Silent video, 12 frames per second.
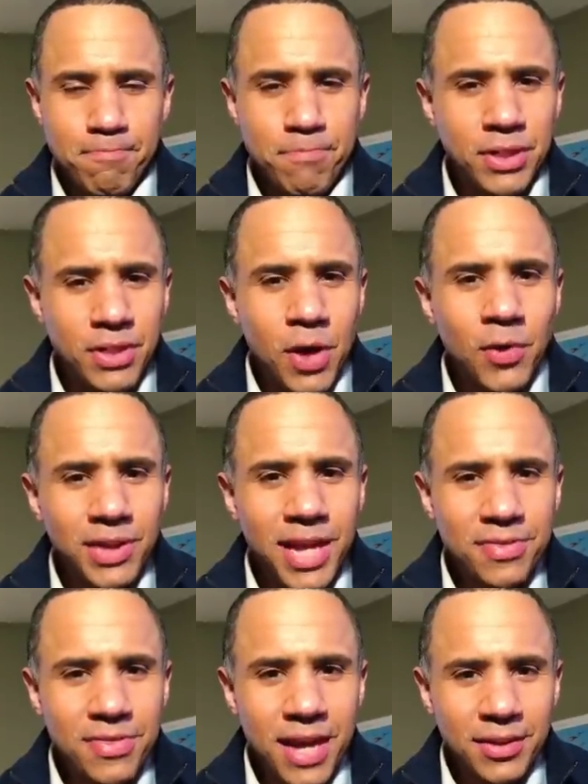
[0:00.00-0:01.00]
But don't
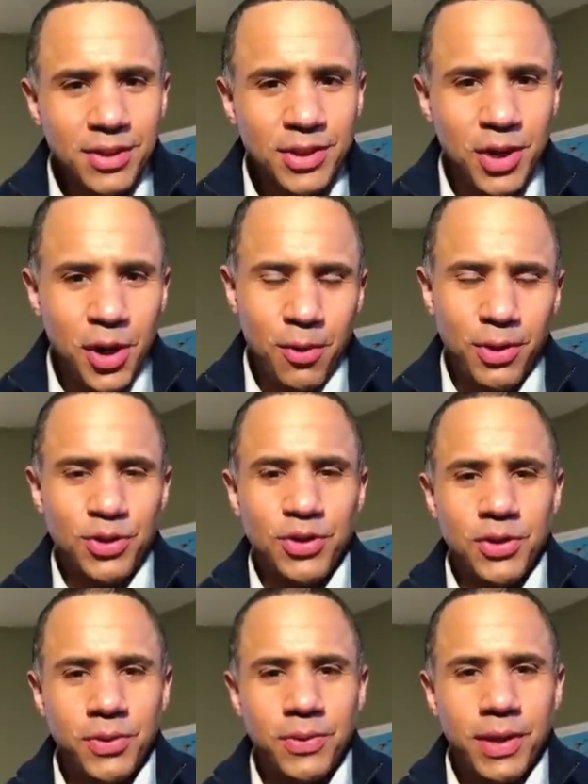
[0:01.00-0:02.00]
let that discourage
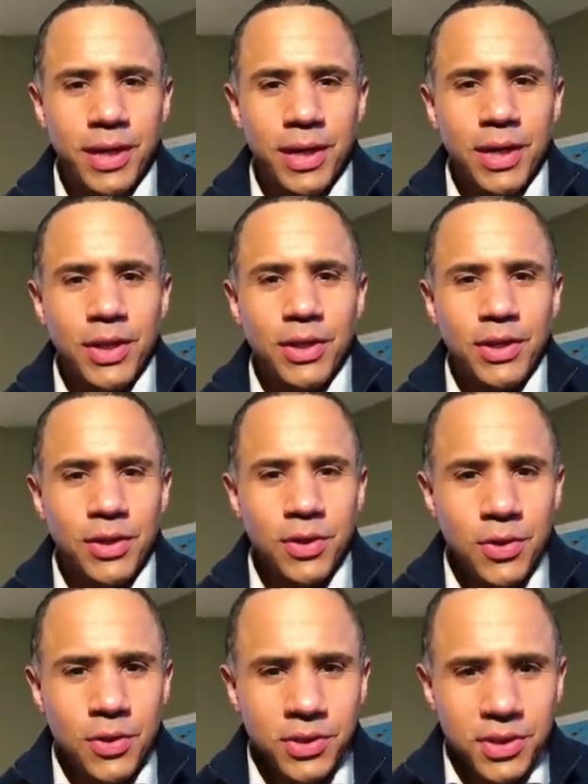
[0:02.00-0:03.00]
you.
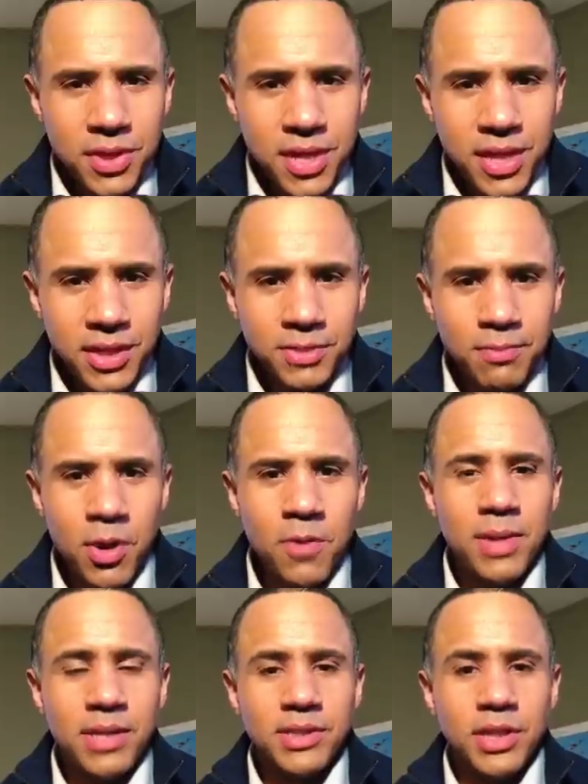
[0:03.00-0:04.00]
Use these
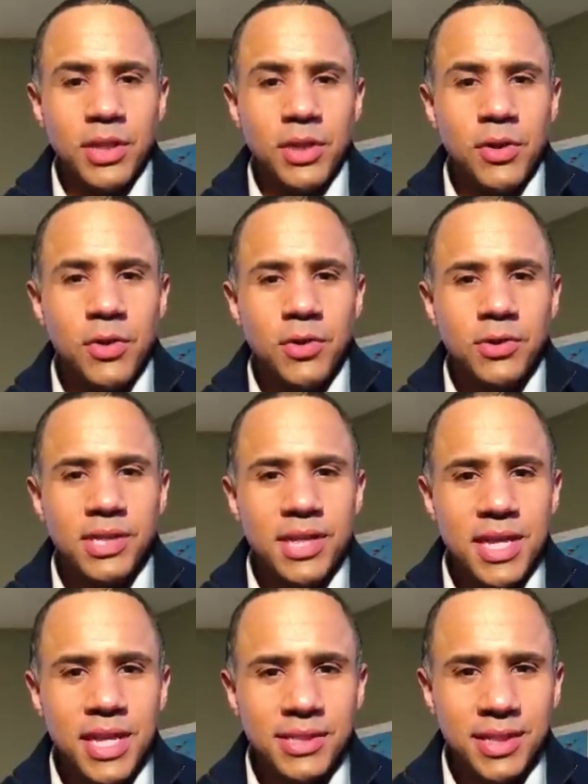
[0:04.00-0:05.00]
moments, use
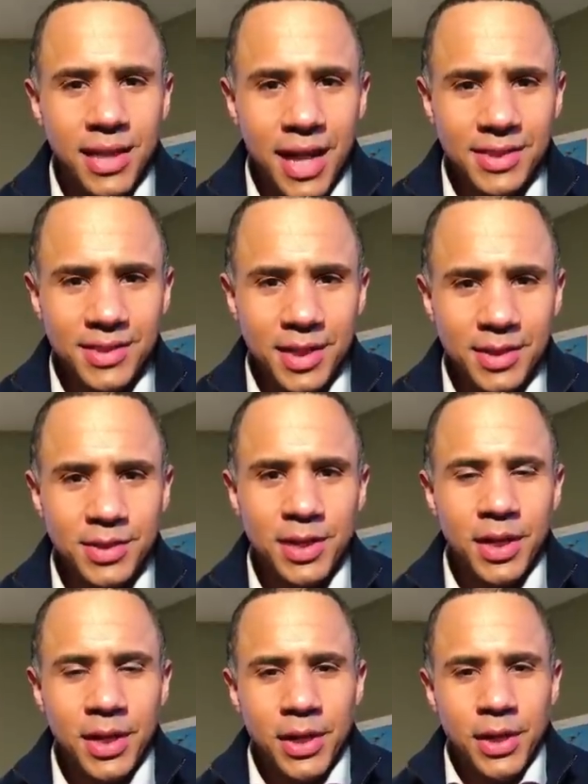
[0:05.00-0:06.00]
these lessons
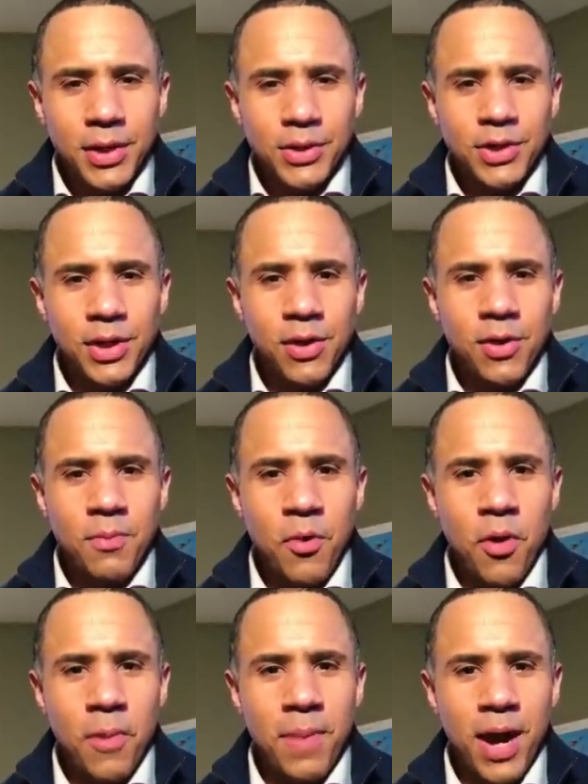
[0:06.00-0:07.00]
to learn
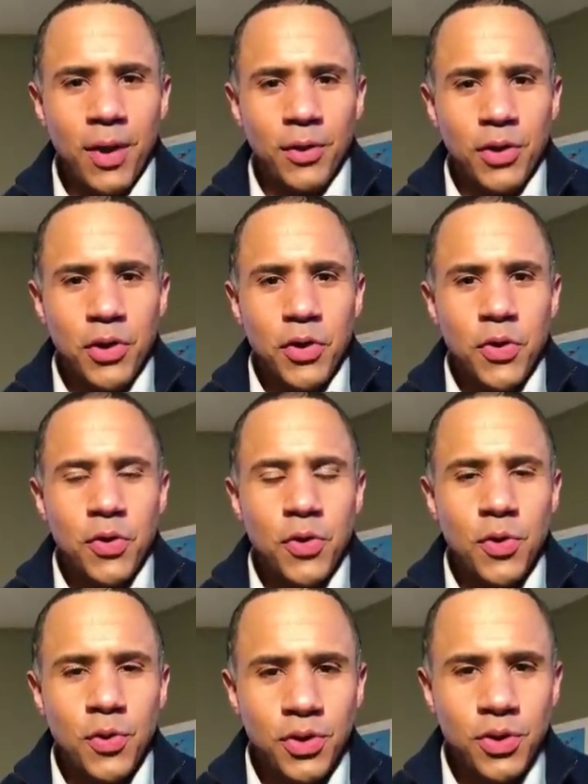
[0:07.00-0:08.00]
more about
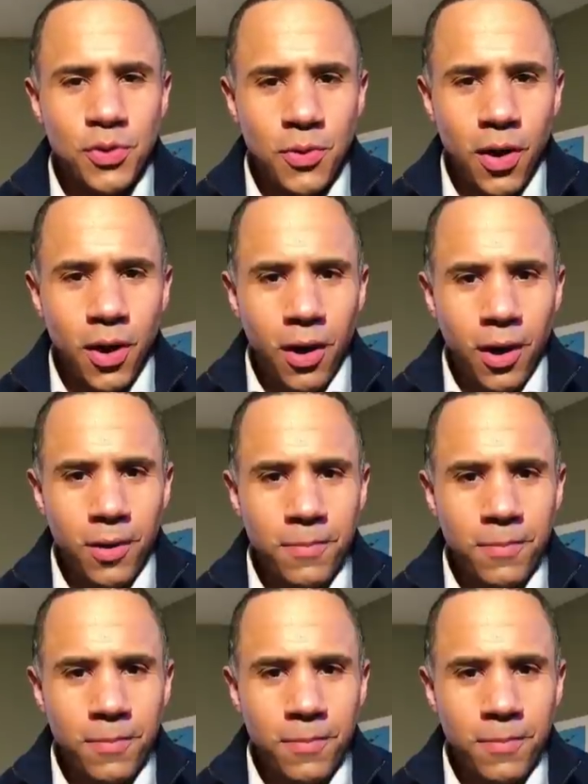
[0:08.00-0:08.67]
who you are.